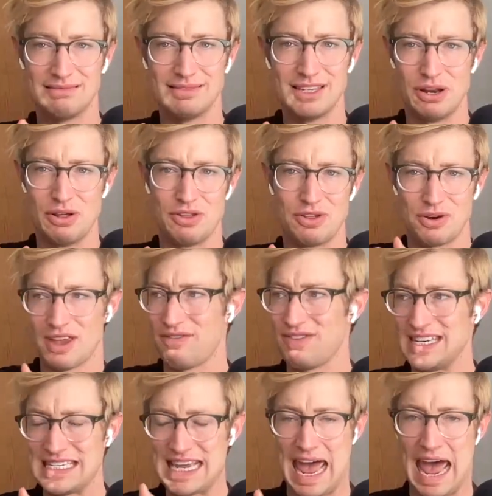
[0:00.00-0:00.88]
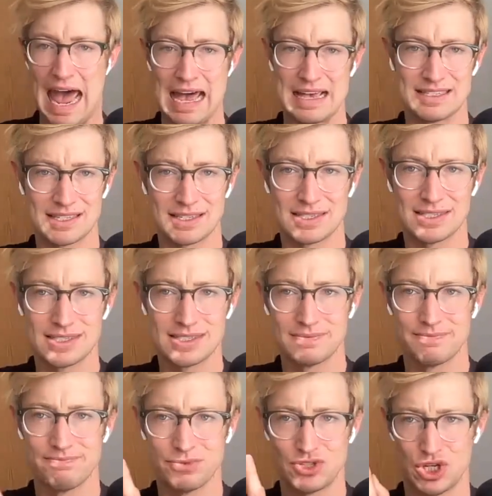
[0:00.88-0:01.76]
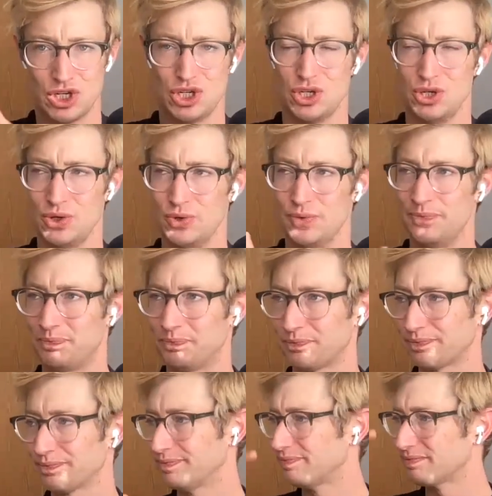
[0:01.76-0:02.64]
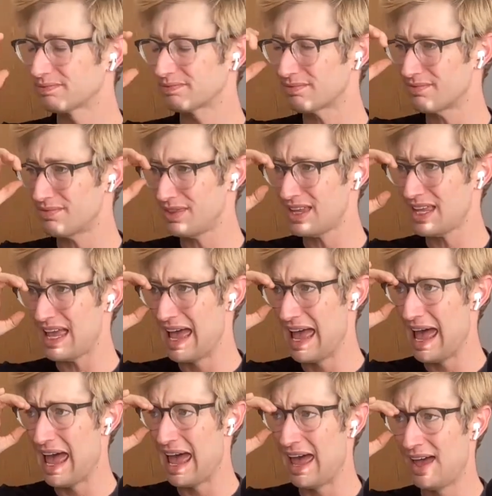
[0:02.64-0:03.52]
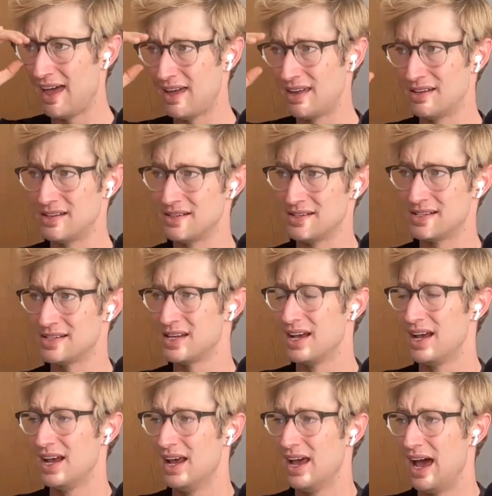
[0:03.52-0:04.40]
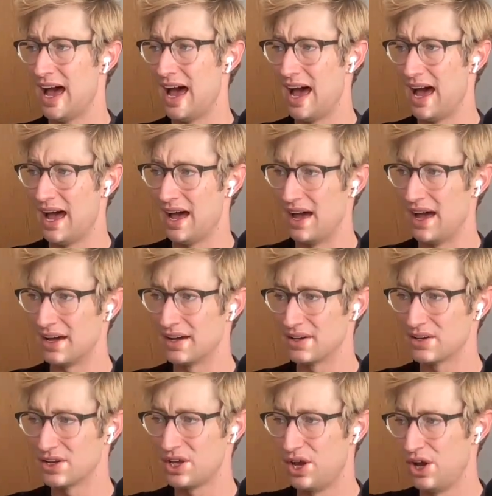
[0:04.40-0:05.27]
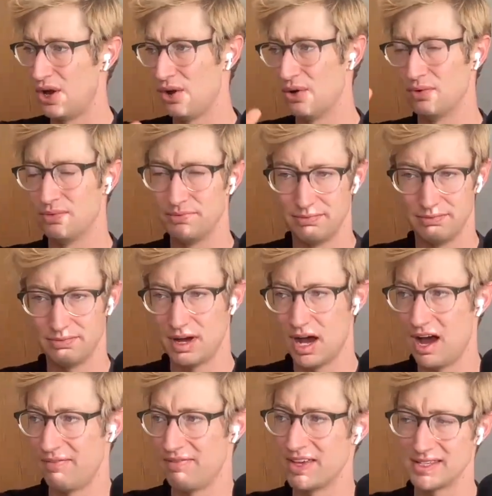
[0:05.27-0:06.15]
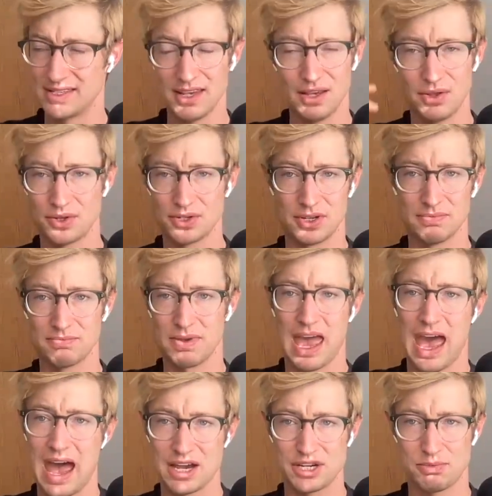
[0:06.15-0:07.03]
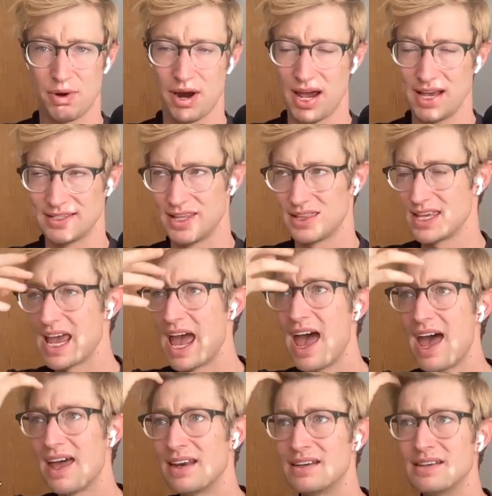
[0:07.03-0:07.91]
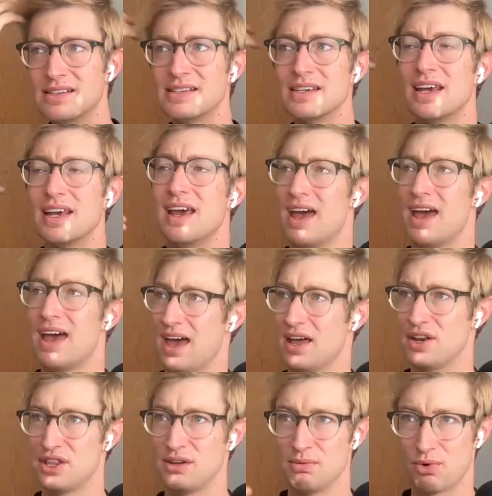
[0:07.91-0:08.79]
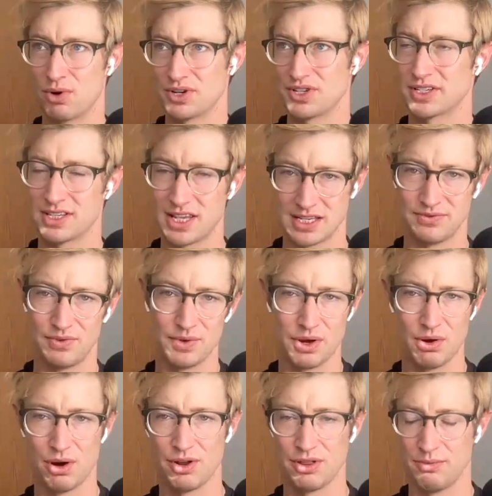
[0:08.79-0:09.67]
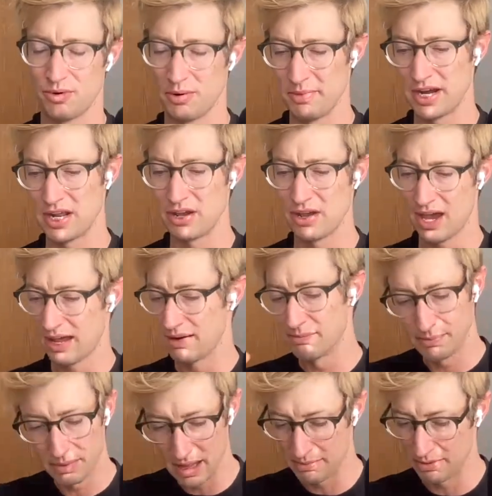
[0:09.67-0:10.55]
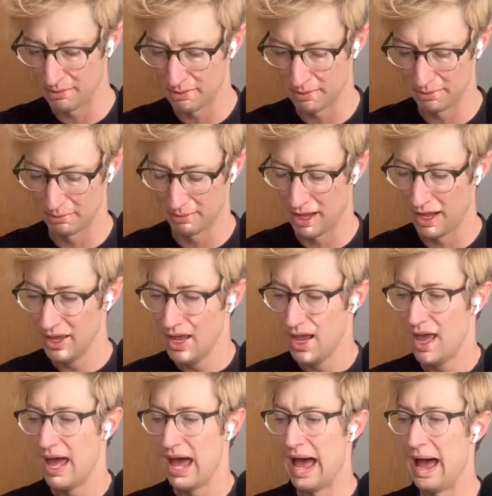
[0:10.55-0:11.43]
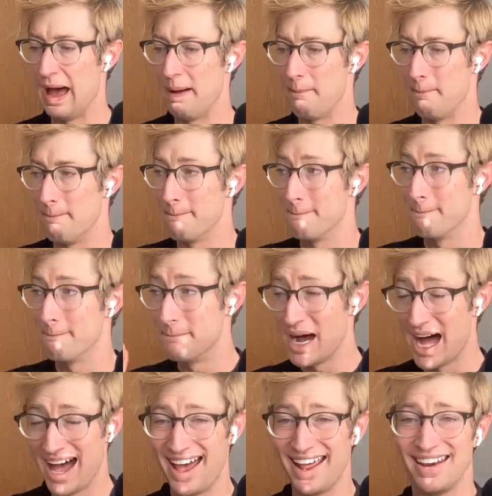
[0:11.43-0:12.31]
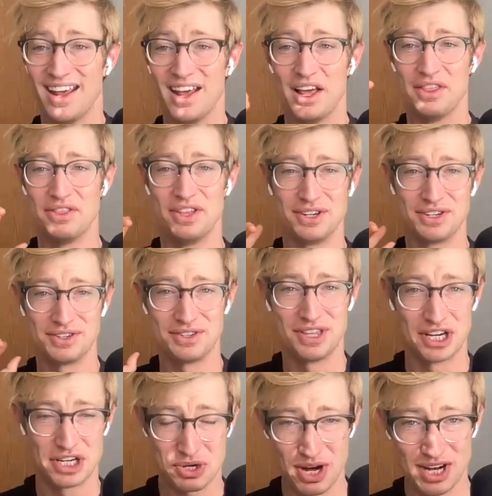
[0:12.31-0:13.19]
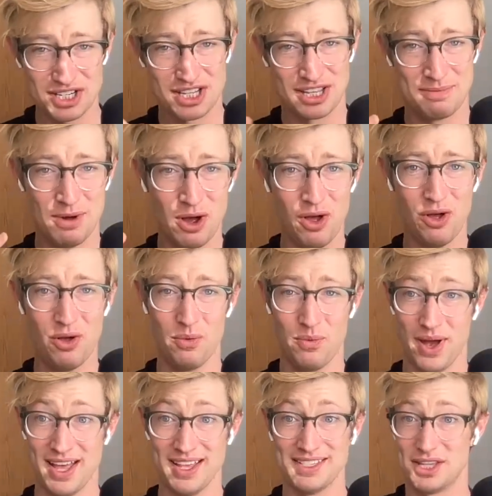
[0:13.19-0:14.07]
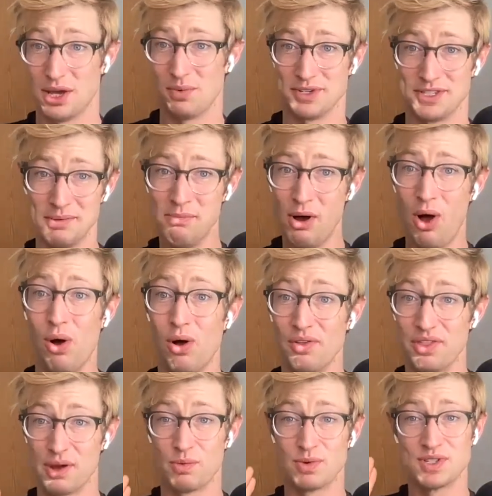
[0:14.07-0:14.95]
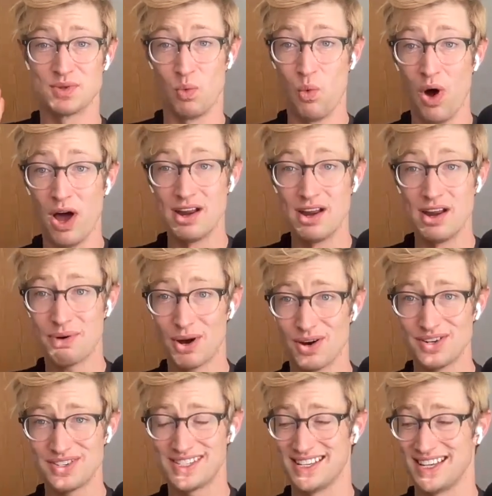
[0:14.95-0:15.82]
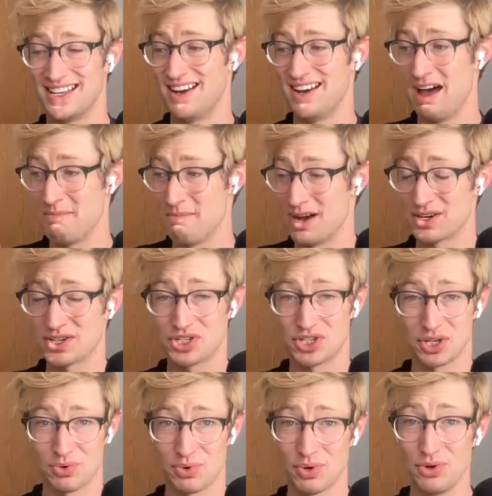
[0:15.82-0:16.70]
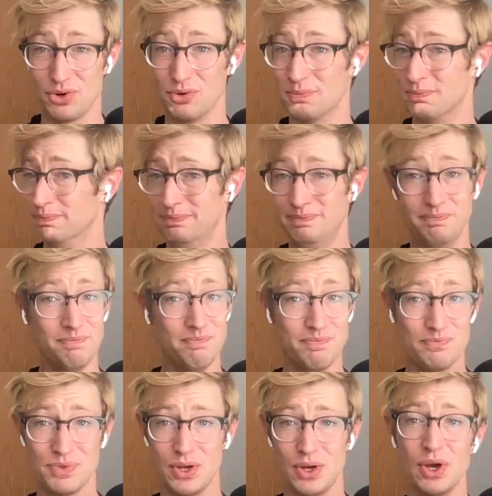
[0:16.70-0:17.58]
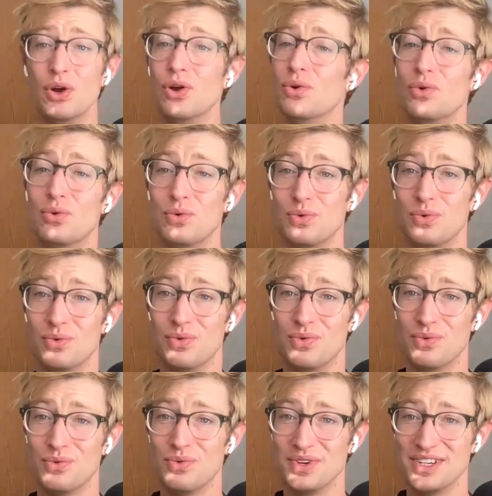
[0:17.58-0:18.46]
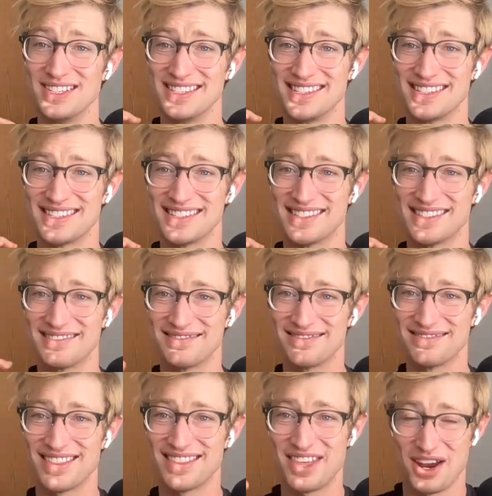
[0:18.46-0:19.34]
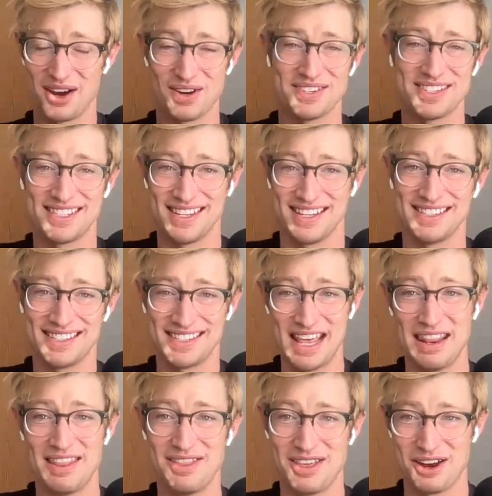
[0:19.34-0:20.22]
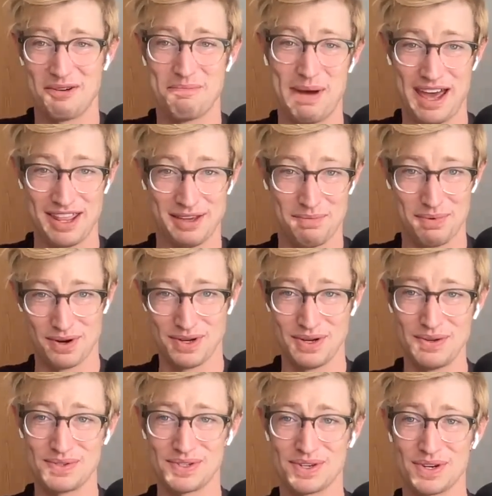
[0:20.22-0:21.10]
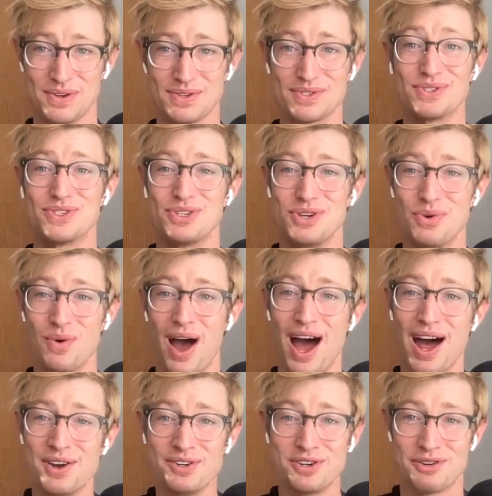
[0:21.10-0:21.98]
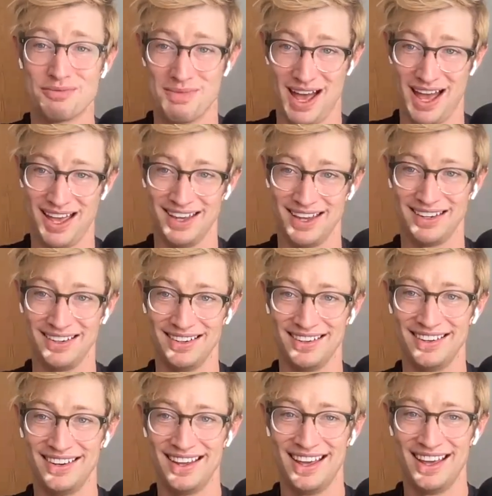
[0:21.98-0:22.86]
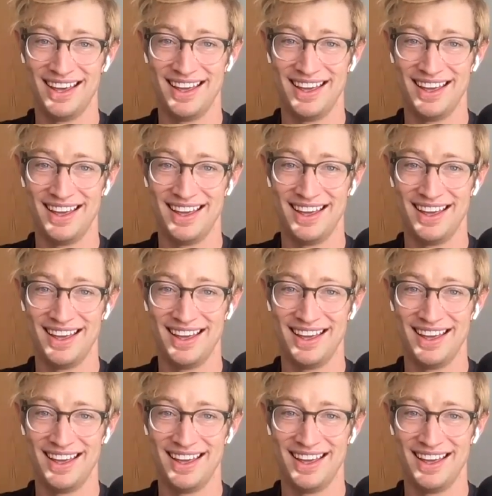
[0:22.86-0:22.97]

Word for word: You know, they're given tasks to do and uh, you know obviously there's a cash prize at the end and the more successful you are the more money you get and blah blah blah blah blah um, but the the trick to the mole was there was a mole there was one mm-hmm. person mm. amongst the group who was there sent there by the producers to undermine